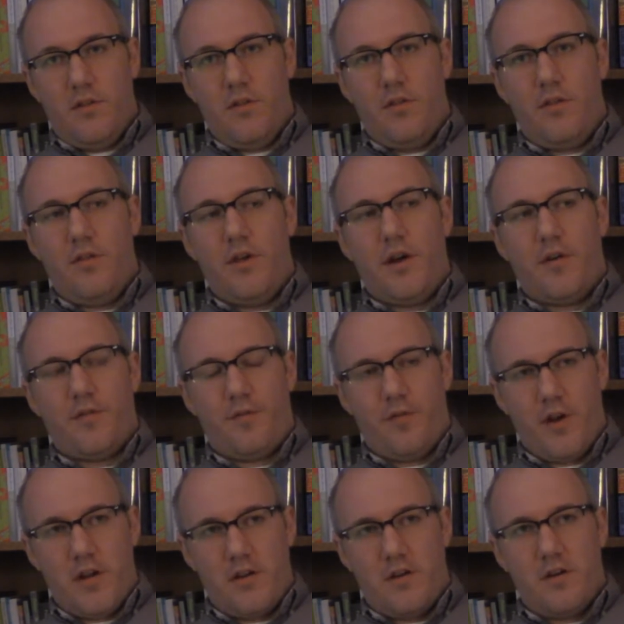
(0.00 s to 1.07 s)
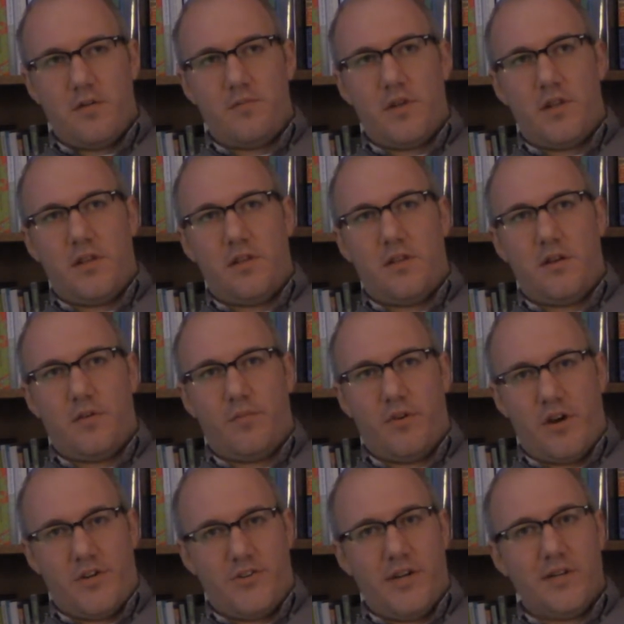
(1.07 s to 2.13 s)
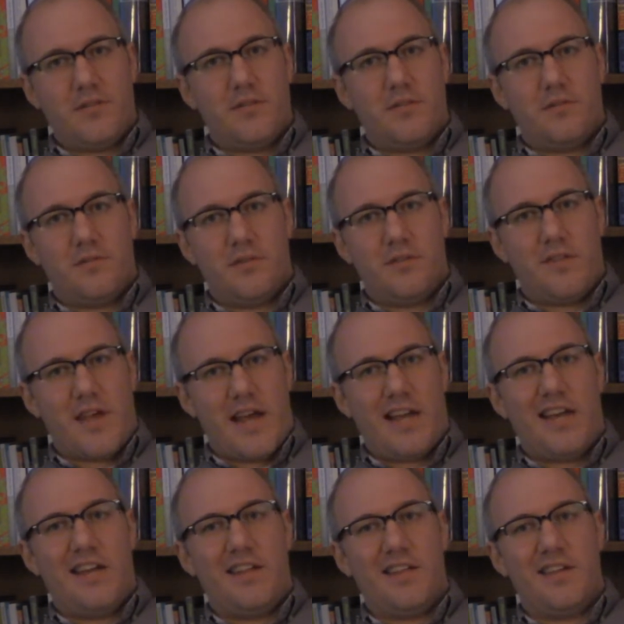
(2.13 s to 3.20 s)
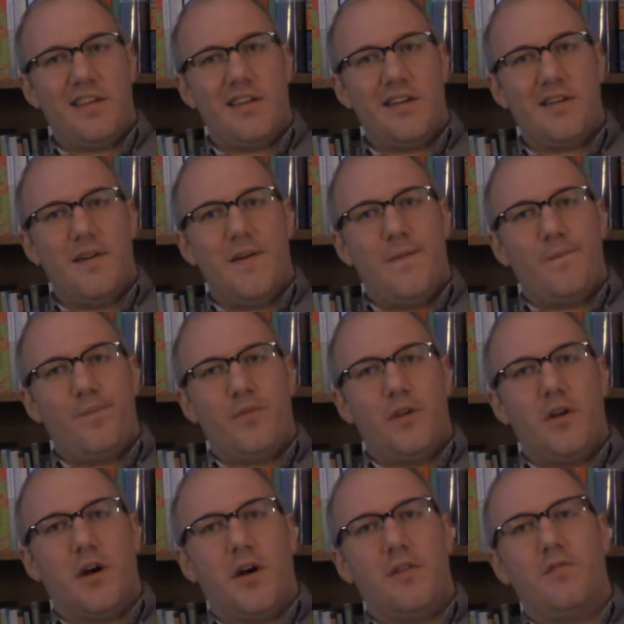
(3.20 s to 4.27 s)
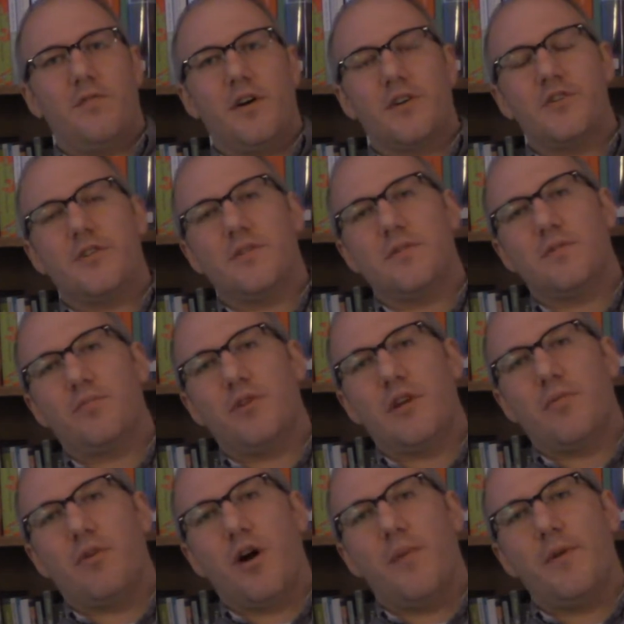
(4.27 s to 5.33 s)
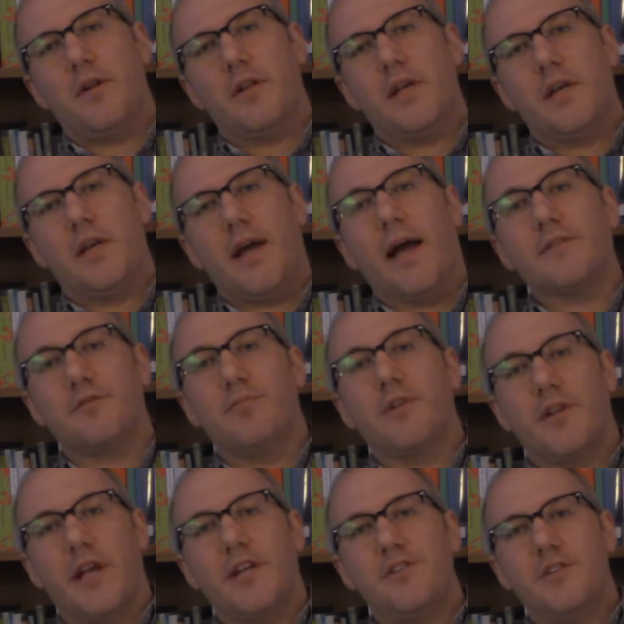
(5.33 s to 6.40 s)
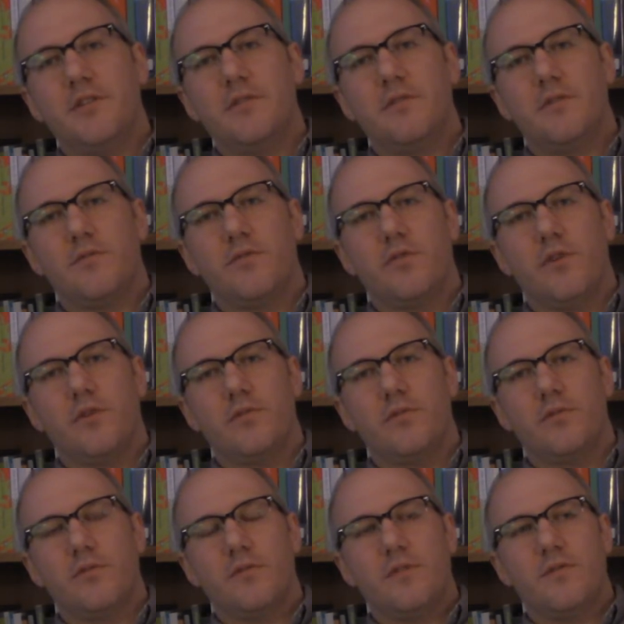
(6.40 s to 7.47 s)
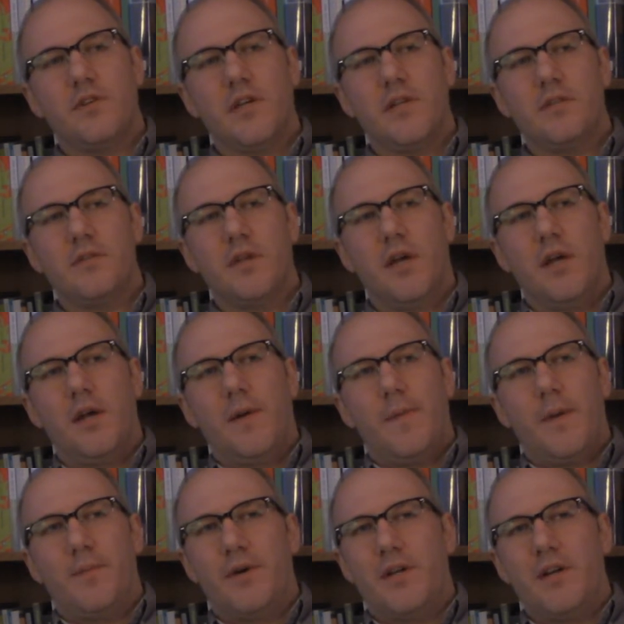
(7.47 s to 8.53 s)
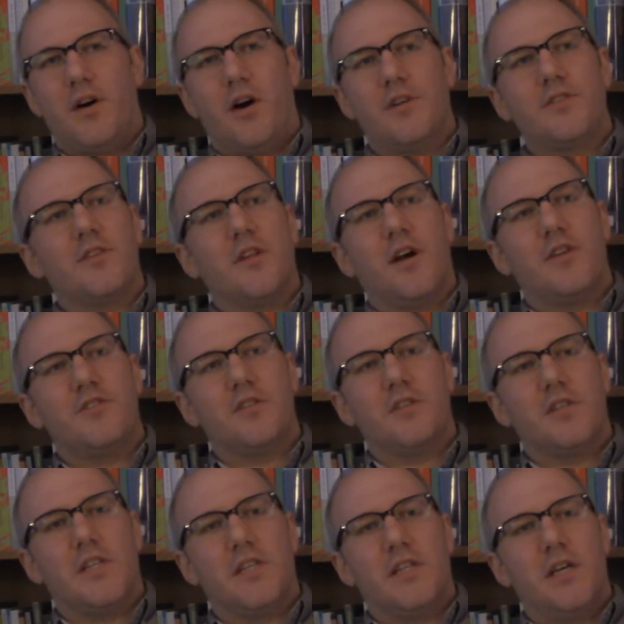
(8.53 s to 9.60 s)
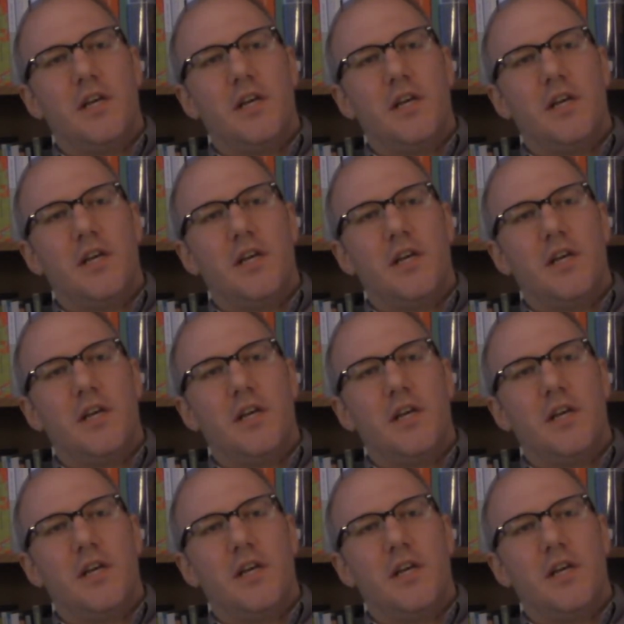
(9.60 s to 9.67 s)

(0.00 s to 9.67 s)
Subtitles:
their freedom and their projects in the world and that kind of thing. God functions pretty prominently in explanations for those sorts of things. But ontologically,